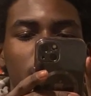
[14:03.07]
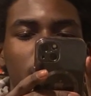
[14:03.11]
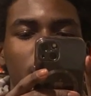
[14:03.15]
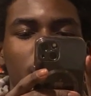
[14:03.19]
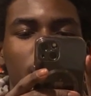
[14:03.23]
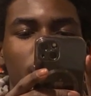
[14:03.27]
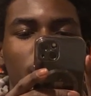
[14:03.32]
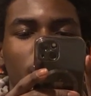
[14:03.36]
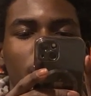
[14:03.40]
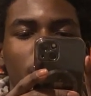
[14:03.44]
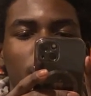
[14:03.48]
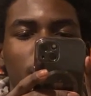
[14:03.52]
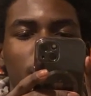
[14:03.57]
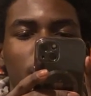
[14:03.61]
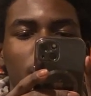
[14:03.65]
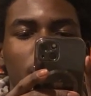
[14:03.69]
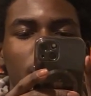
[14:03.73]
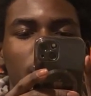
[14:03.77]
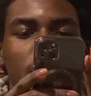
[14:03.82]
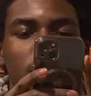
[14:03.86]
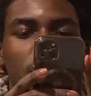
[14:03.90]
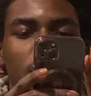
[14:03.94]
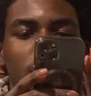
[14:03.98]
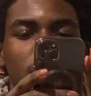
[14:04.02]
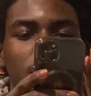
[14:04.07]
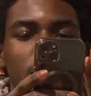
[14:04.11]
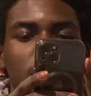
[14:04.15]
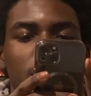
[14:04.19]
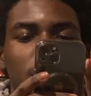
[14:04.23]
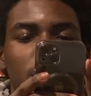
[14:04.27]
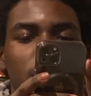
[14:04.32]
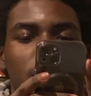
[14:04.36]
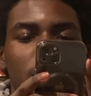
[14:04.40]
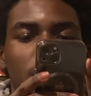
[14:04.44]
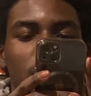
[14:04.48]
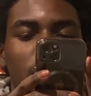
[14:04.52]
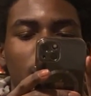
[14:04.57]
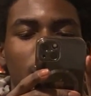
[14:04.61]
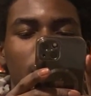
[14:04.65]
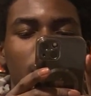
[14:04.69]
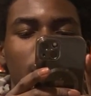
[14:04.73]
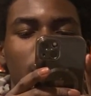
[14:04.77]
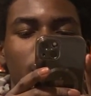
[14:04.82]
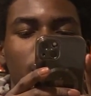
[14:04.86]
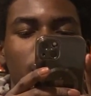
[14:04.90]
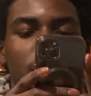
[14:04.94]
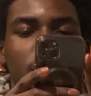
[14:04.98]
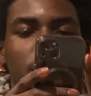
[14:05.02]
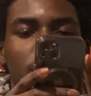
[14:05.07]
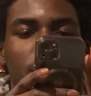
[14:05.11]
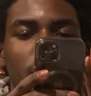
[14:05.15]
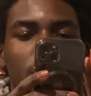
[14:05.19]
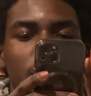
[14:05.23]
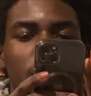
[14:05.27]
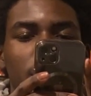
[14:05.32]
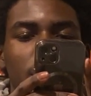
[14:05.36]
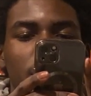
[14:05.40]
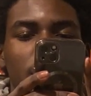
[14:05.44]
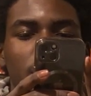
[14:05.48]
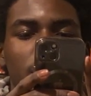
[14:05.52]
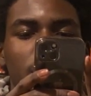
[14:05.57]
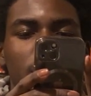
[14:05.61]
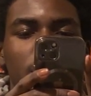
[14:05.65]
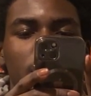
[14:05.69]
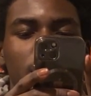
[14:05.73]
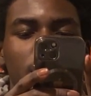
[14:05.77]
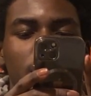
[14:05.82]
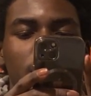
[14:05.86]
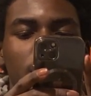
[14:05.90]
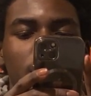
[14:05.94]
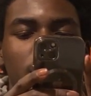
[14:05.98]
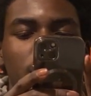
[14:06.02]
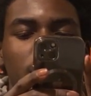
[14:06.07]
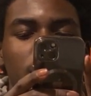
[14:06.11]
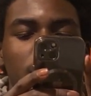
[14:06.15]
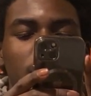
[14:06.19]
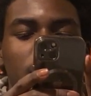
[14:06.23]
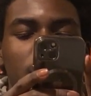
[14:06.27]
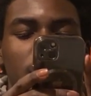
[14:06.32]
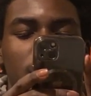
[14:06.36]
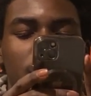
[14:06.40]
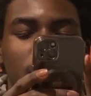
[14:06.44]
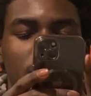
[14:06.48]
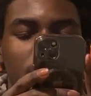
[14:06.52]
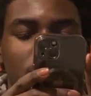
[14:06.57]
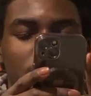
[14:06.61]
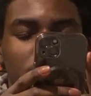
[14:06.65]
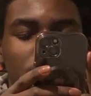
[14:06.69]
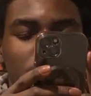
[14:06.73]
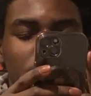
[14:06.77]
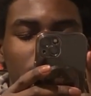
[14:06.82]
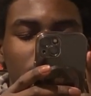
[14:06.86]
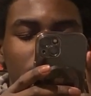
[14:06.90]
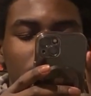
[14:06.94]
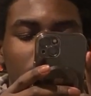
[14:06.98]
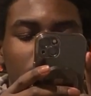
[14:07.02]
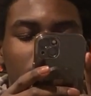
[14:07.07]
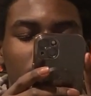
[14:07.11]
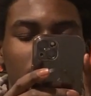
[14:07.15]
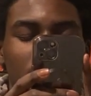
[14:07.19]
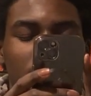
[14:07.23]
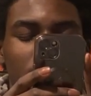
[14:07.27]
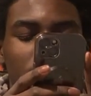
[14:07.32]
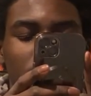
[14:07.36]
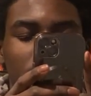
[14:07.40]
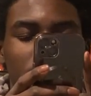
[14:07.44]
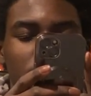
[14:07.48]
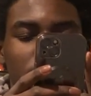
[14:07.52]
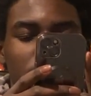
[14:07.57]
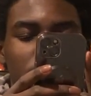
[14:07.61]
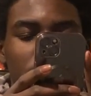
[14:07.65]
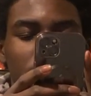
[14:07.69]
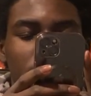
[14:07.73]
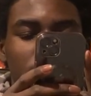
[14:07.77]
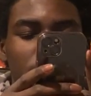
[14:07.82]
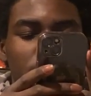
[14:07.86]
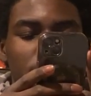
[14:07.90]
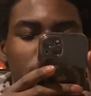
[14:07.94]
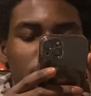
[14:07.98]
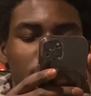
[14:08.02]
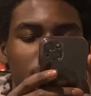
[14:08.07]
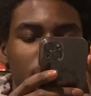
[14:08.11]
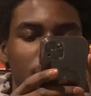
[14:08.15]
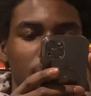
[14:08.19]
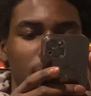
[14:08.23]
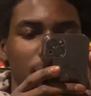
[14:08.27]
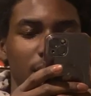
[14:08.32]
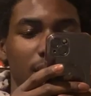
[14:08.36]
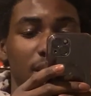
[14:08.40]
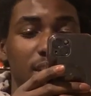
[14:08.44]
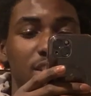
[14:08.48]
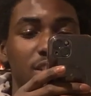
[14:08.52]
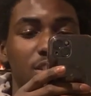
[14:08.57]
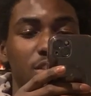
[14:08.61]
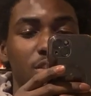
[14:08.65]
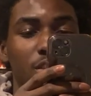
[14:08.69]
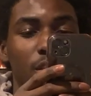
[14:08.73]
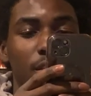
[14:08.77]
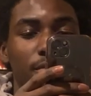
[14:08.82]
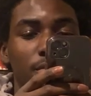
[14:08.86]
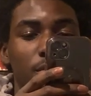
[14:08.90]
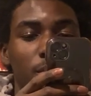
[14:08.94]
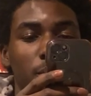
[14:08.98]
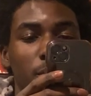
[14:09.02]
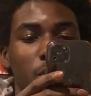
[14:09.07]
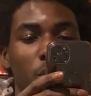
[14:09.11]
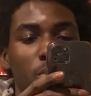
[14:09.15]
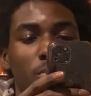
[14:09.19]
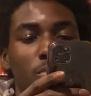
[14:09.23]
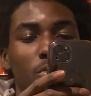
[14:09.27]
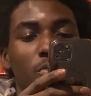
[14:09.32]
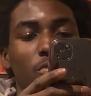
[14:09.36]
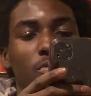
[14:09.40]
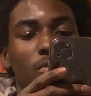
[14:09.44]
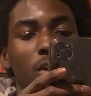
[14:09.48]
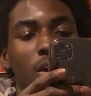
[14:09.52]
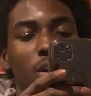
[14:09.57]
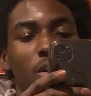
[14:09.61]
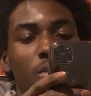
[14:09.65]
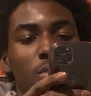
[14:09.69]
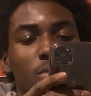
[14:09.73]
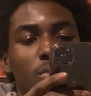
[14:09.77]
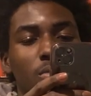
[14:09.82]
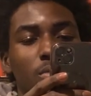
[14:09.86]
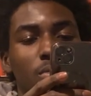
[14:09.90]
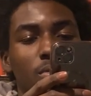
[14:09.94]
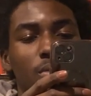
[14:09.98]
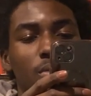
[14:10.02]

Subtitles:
Come on, bro. I know what I'm doing. I know what I'm doing, bro. And this is off the mobile phone.